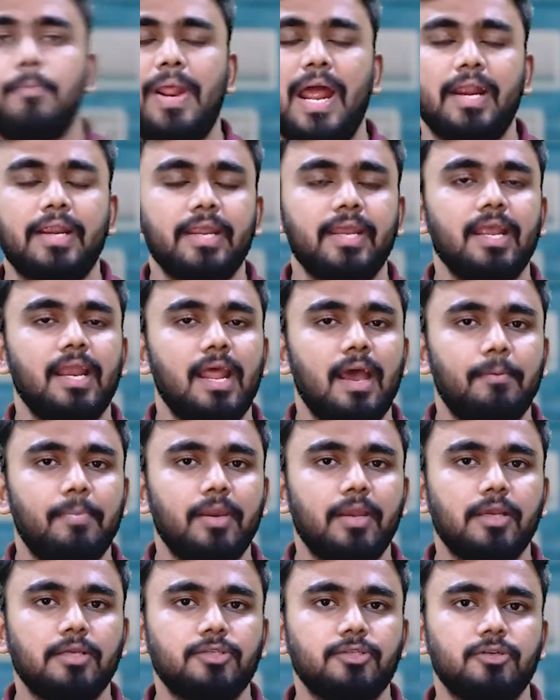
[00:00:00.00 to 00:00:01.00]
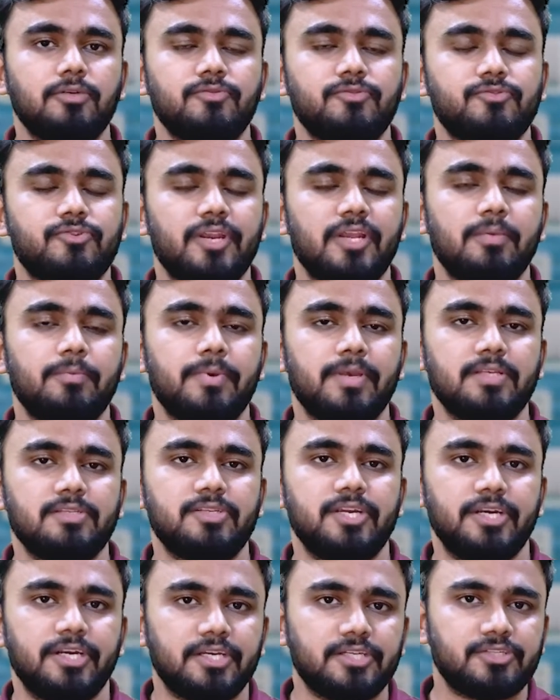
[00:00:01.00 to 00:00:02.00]
Practical application of
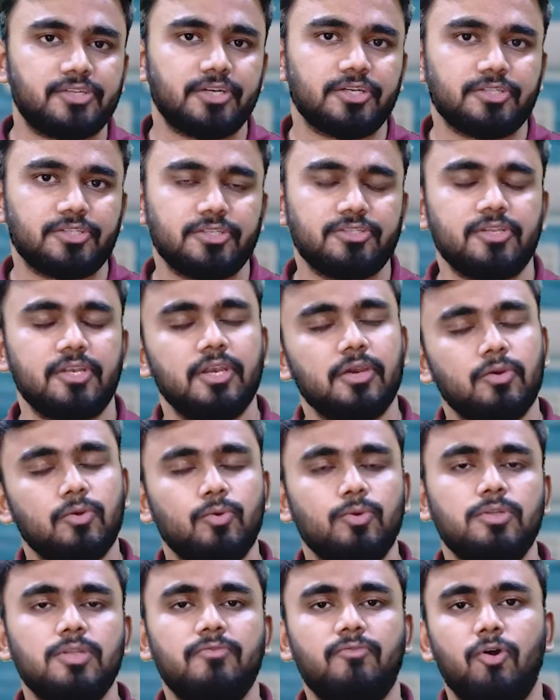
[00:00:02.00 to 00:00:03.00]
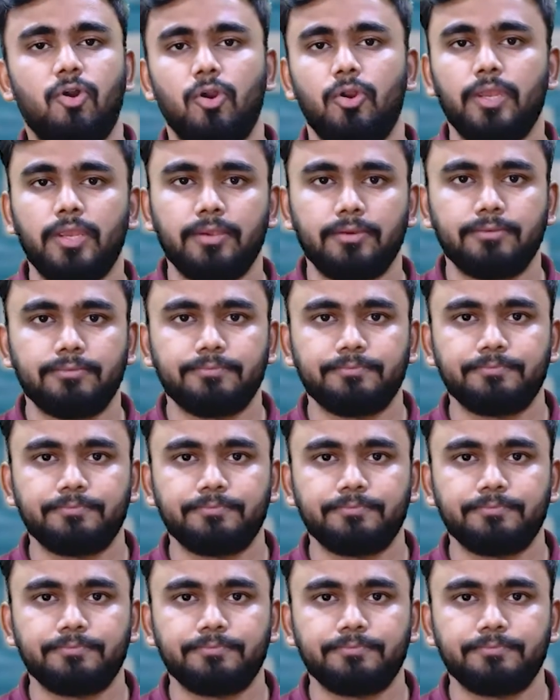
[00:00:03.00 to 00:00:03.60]
string-based data structures include the following.